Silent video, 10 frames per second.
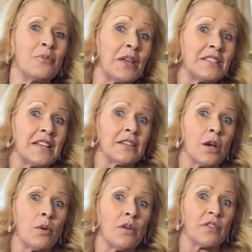we did
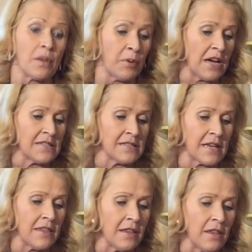go over the prices.
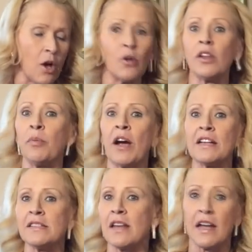I think the only
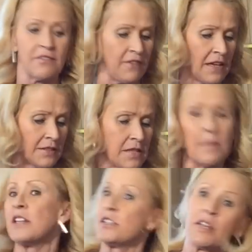price that I failed to
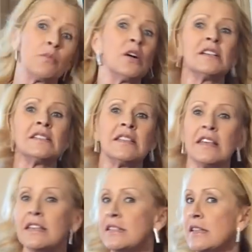mention was
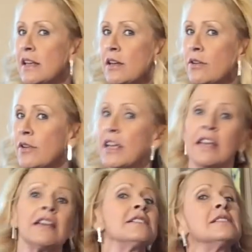these
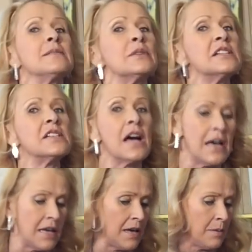earrings, which
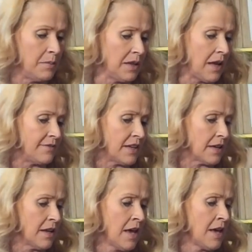I am
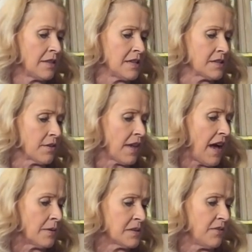loving. These are the
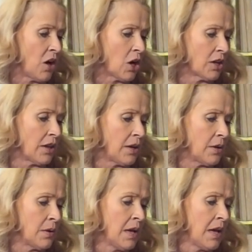House of
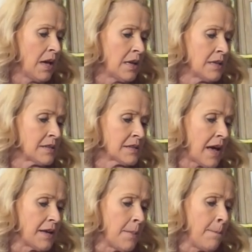Harlow
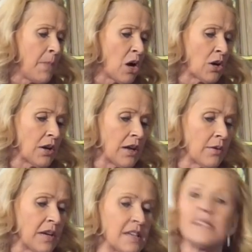Scudam bar
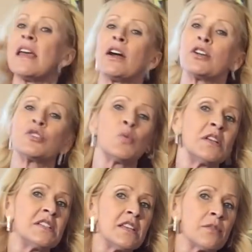earrings. They are
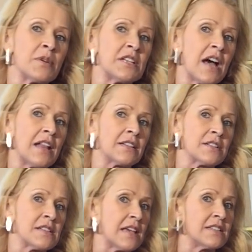$23.10.